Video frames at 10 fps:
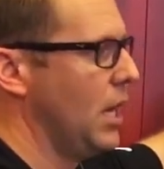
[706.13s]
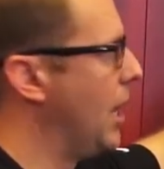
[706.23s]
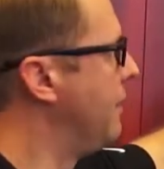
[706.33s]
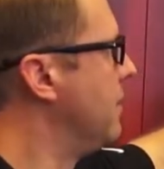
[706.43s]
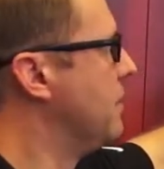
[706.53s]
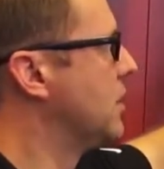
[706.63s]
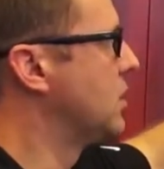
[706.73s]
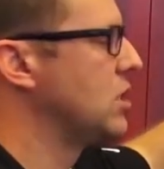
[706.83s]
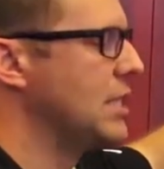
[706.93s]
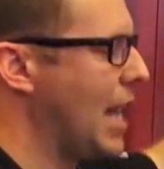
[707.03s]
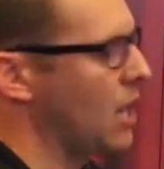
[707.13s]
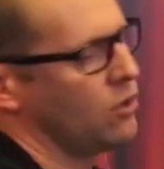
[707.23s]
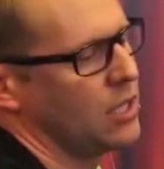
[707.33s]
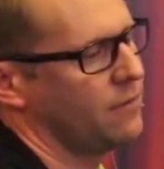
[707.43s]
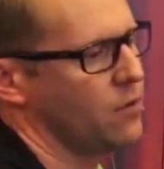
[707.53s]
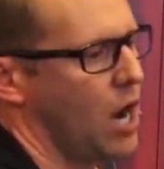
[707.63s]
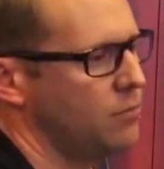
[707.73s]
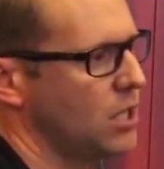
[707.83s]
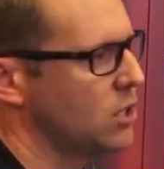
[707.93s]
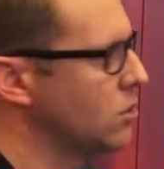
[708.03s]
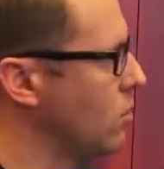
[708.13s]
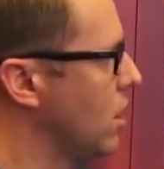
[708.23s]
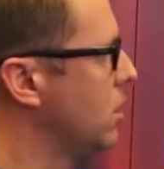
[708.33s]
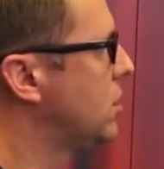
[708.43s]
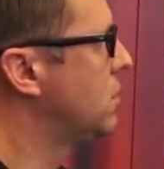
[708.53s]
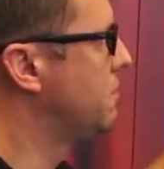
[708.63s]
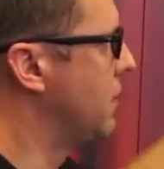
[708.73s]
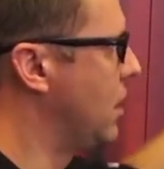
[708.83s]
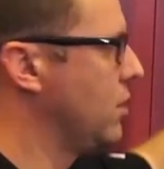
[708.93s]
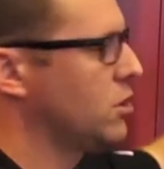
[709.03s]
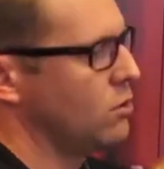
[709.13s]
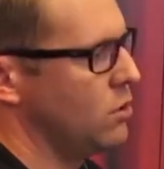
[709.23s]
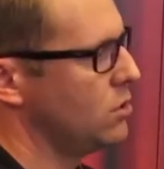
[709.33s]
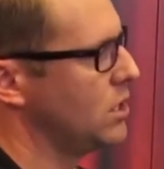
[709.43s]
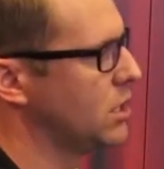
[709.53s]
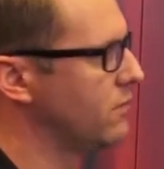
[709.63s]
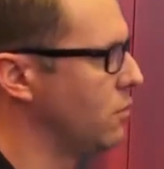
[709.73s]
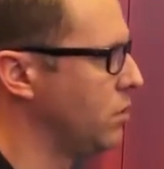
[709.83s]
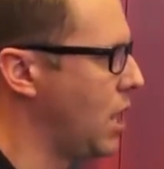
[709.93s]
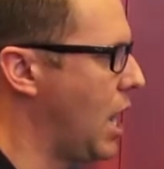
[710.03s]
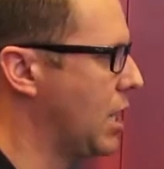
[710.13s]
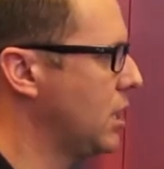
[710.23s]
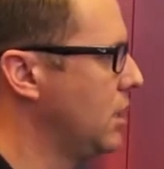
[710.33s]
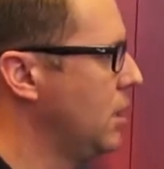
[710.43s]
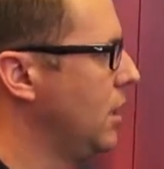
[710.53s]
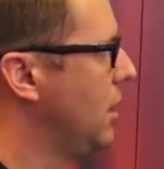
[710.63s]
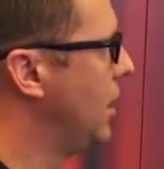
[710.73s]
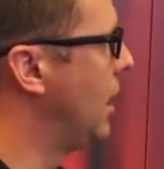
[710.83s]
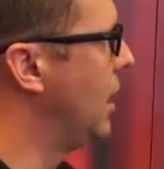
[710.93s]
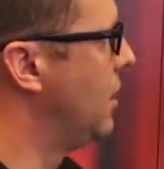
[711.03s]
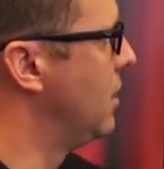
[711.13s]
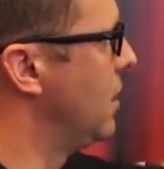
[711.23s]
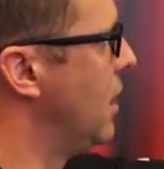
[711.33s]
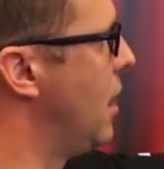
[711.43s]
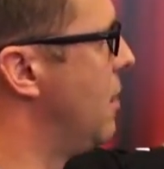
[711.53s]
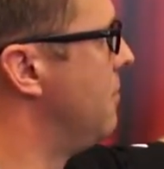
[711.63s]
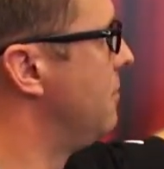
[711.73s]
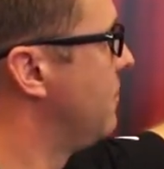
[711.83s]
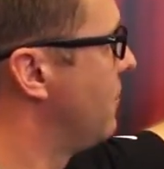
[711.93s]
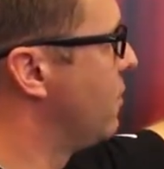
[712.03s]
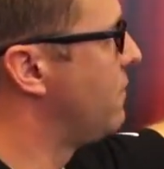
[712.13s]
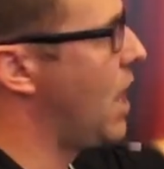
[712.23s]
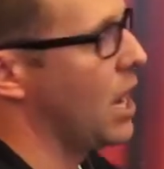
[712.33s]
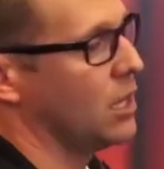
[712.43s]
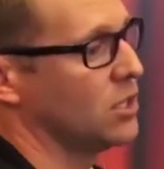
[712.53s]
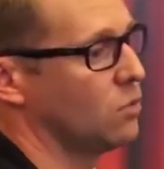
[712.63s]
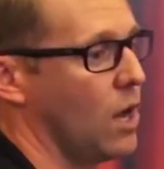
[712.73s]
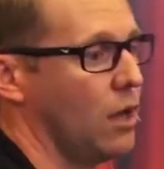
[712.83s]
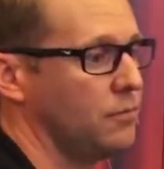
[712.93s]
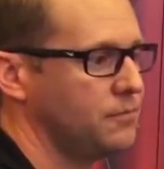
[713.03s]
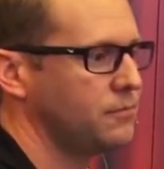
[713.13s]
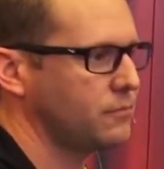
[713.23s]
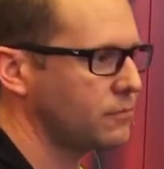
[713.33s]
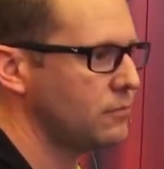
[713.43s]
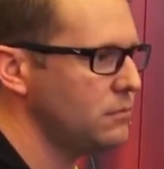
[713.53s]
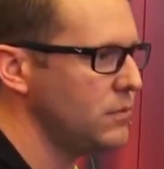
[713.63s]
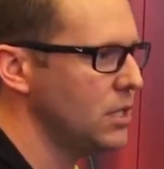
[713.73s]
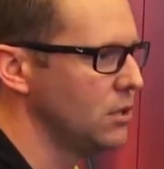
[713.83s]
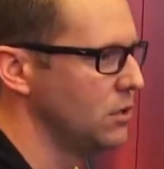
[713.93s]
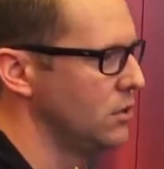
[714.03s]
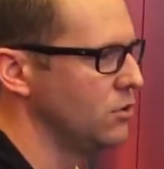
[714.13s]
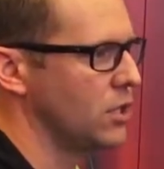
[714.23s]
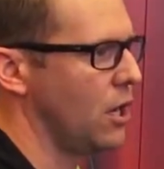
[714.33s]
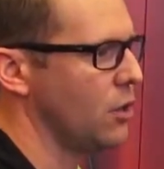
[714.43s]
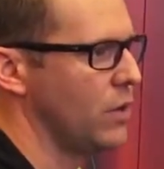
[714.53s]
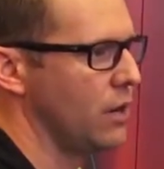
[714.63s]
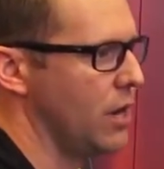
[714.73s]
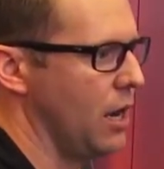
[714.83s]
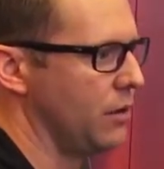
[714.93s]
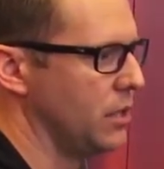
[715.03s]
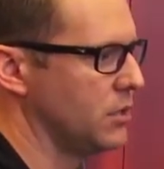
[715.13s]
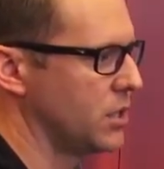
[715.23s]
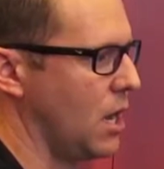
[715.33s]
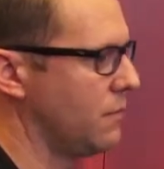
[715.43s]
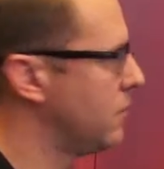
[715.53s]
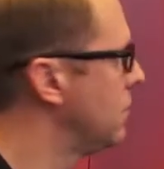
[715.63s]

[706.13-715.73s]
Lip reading: And this is not only for object storage, but also use this for block and for file as well. Use it all the way around in Ceph.